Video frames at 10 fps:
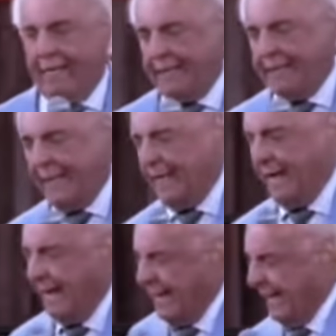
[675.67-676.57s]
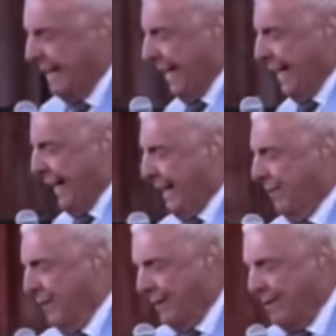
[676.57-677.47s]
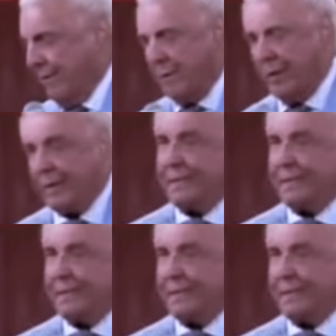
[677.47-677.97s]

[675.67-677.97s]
He said, hey, you wanna come to work? I